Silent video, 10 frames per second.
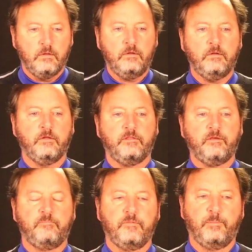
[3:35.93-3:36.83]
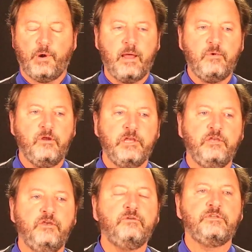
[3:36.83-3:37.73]
The primary
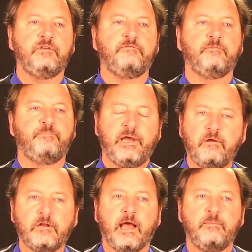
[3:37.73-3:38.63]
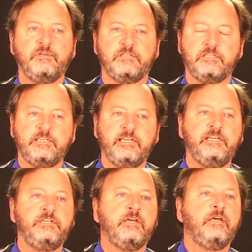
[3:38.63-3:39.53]
use of a paradigm is to
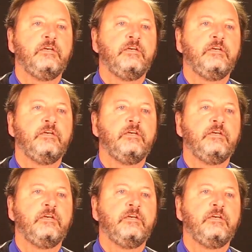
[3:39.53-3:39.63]
teach.